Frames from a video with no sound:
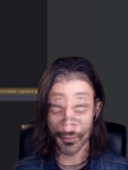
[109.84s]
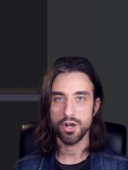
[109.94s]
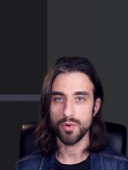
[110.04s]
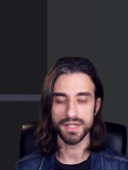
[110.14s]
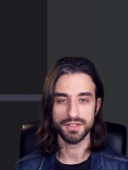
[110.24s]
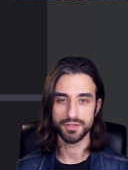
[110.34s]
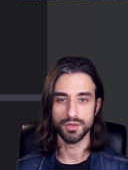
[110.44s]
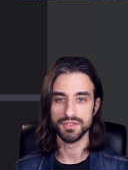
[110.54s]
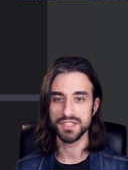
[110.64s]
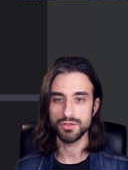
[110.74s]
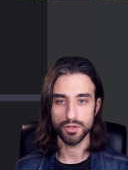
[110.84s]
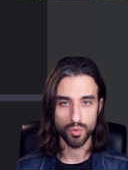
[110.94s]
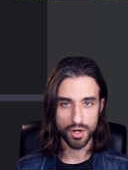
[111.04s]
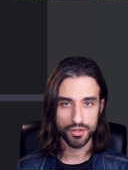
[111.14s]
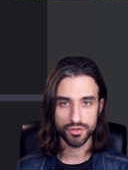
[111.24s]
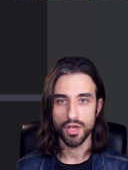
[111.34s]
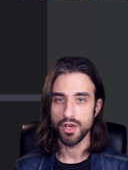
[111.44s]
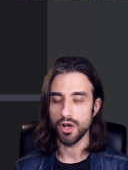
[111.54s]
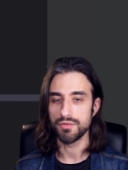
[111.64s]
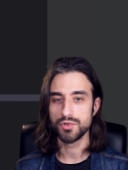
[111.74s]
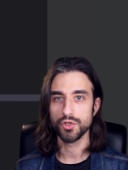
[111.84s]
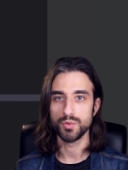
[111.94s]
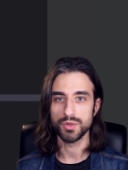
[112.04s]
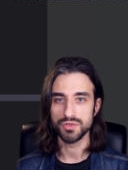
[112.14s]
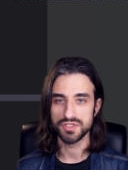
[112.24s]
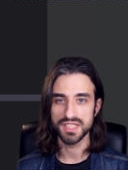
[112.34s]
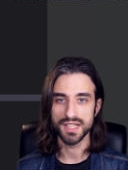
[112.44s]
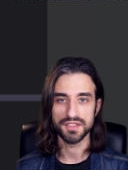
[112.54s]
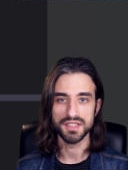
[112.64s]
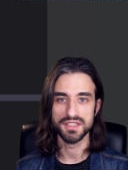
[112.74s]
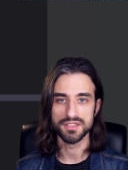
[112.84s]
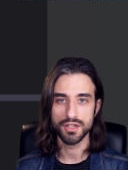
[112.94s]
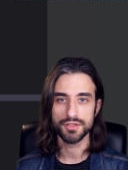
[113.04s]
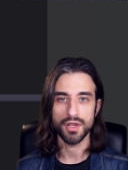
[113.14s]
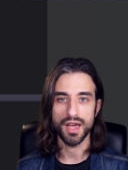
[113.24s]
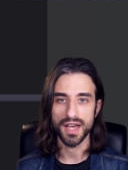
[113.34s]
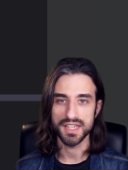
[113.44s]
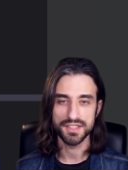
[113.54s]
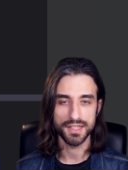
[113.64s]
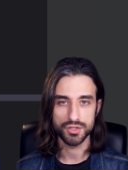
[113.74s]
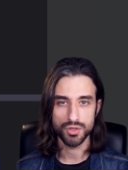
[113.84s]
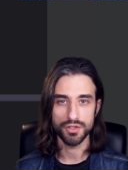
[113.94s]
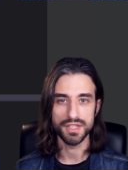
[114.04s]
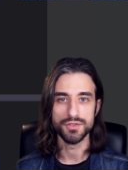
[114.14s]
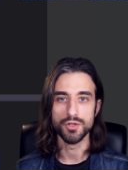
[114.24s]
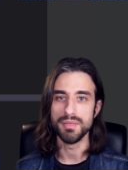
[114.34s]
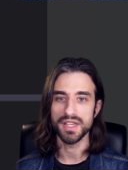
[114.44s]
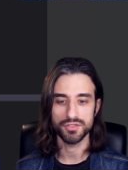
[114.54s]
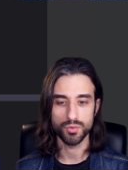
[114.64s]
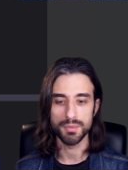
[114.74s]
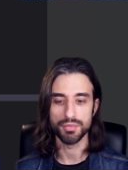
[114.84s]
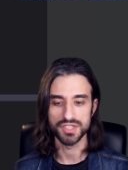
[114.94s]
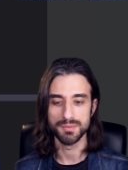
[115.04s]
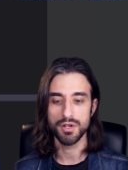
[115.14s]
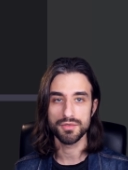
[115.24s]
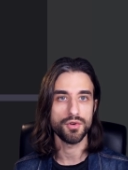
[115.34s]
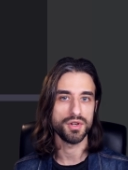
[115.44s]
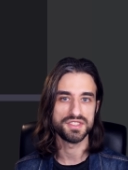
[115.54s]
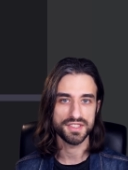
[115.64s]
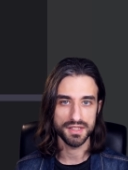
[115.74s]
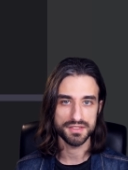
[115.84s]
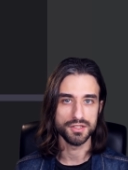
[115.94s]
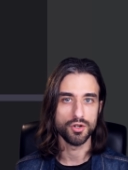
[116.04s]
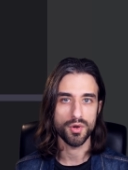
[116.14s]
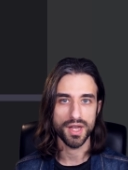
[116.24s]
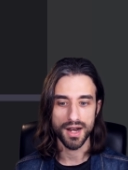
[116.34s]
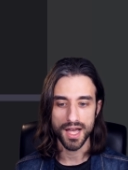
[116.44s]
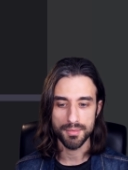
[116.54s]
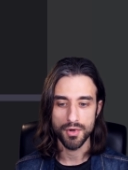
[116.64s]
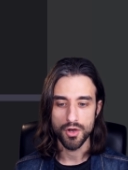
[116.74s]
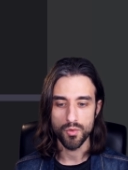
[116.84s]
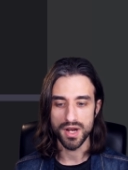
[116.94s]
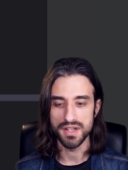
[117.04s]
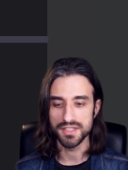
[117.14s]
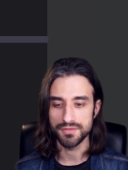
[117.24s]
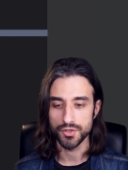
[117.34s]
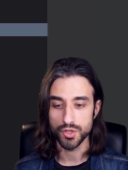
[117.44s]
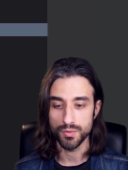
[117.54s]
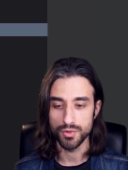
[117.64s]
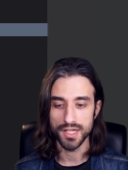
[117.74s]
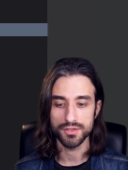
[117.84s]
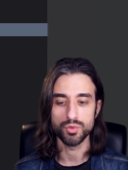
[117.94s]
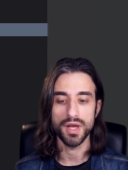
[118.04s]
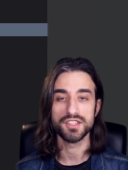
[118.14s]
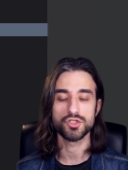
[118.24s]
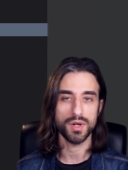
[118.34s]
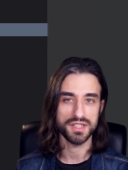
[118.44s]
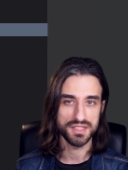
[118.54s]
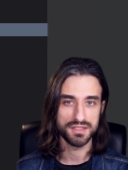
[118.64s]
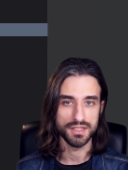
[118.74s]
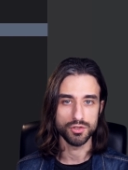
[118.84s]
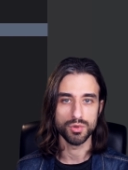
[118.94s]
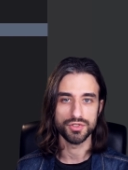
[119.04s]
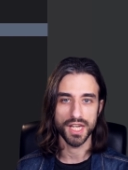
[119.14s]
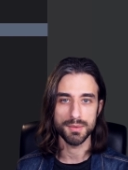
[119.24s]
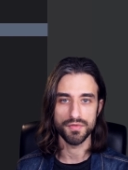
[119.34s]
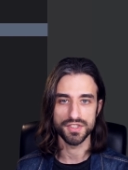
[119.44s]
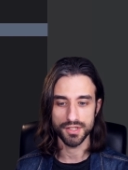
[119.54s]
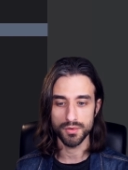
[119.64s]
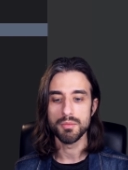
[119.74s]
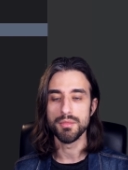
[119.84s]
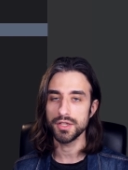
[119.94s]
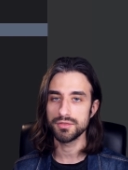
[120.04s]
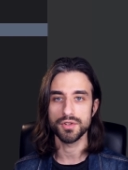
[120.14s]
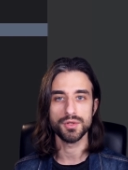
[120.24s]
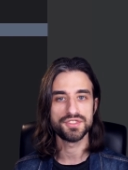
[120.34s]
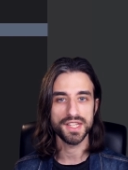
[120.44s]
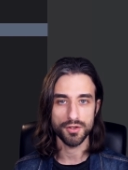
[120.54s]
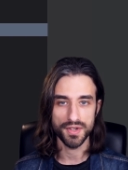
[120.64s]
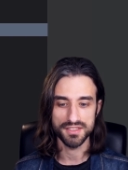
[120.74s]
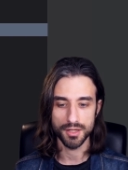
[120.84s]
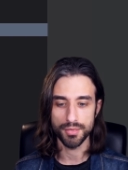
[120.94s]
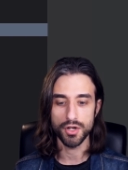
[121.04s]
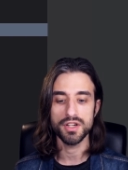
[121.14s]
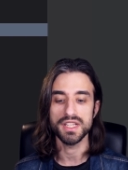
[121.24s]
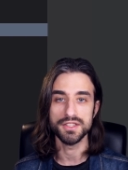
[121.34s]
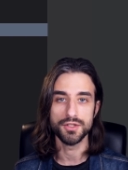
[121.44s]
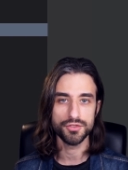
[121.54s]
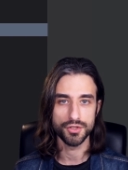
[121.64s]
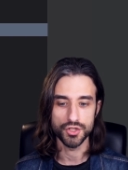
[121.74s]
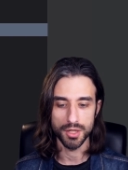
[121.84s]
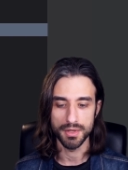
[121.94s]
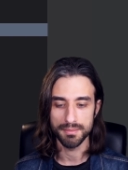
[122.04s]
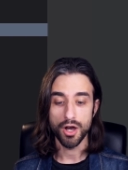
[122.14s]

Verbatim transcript: Alright, so this code works. Of course, we could see that it is not architectured in the best way possible. For instance, in a real app, while this function would like to extract it into a type of its own, but for the sake of example, it does the job.